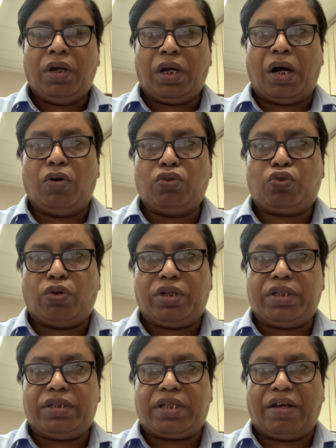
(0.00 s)
Around
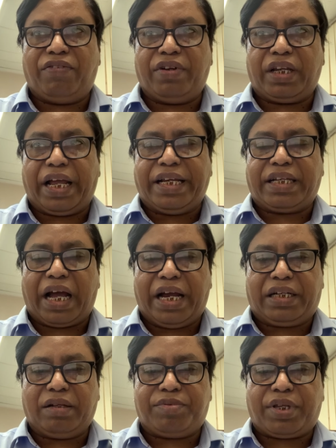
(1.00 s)
8
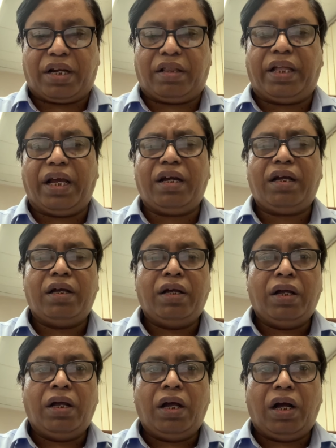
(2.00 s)
items are there.
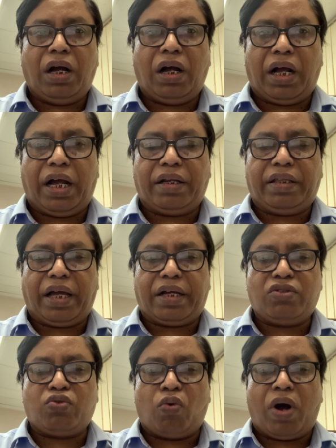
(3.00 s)
And there
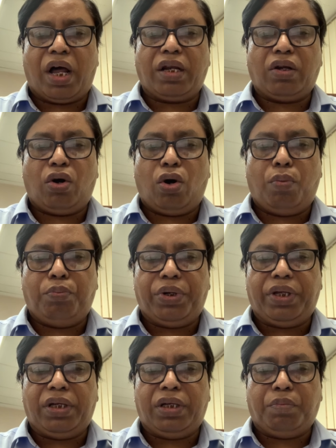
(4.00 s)
is one
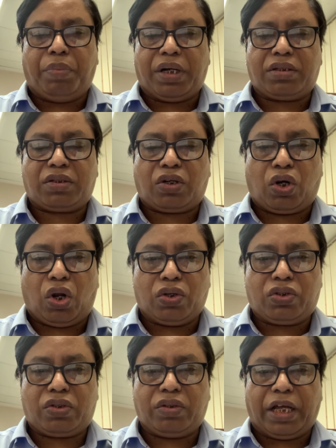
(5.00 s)
omnibus
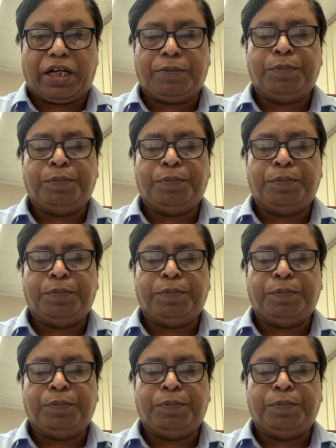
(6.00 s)
clause that